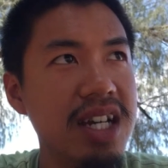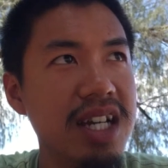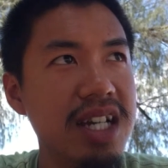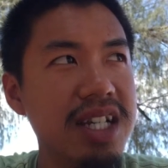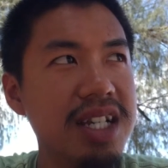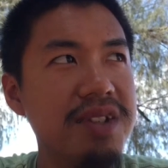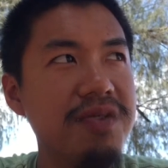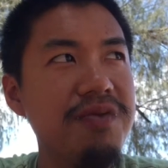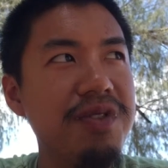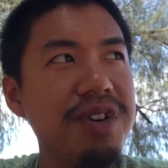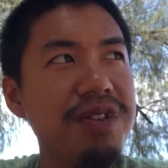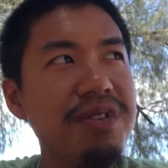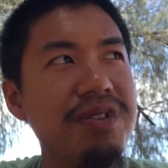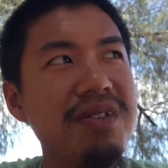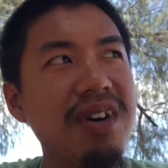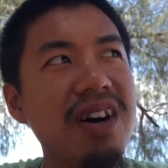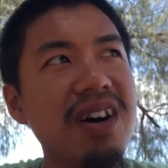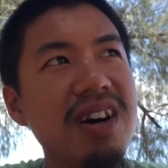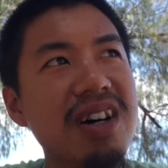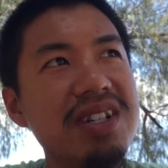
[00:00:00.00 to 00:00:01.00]
it
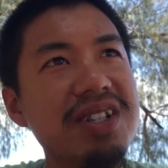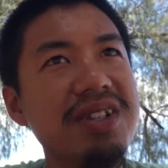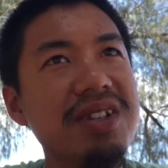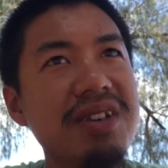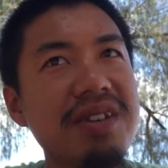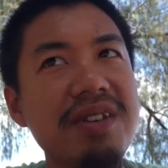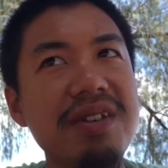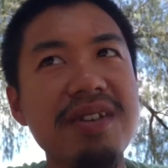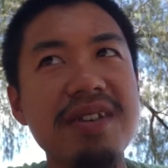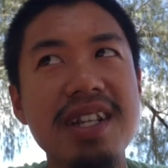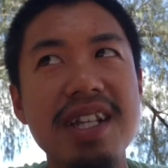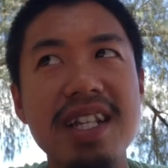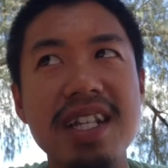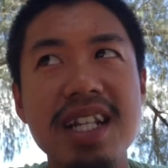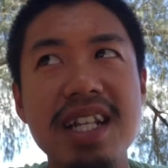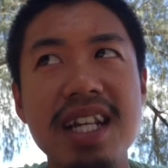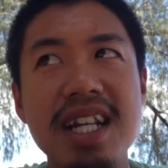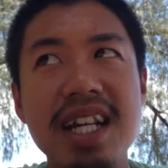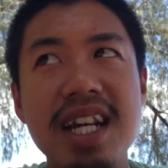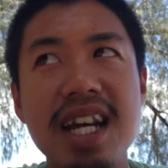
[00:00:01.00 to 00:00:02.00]
will also
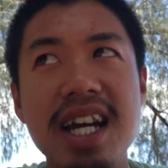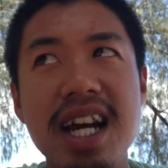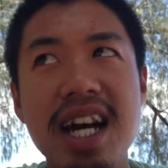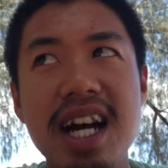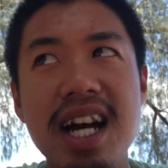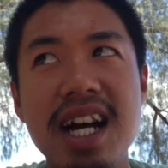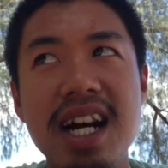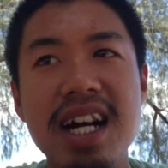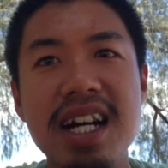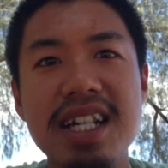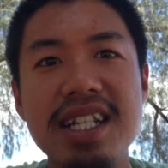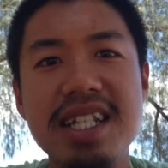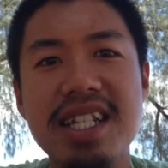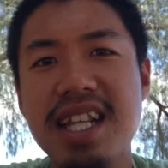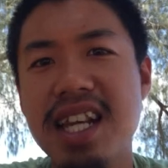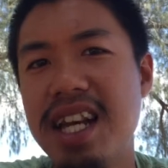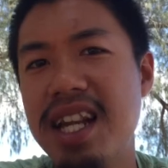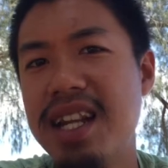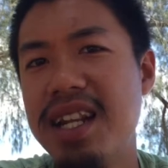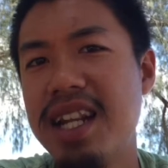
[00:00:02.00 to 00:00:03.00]
this
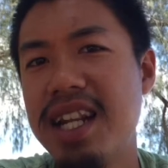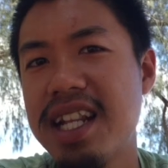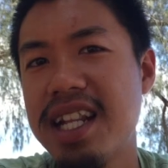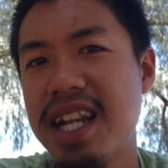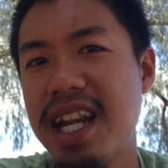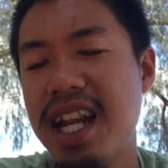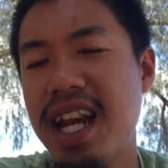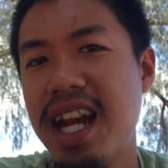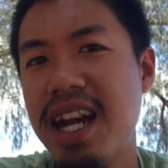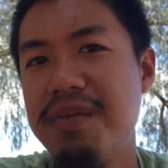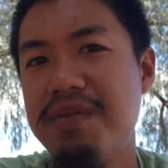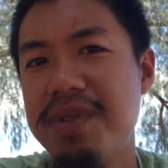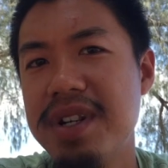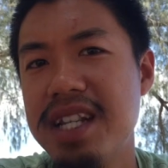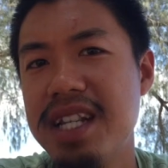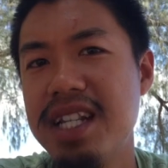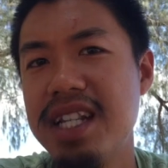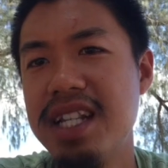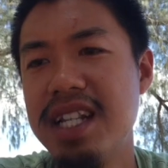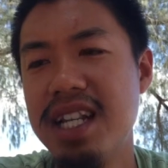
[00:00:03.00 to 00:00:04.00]
can
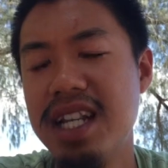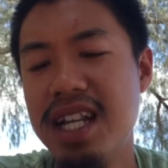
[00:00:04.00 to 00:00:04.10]
happen,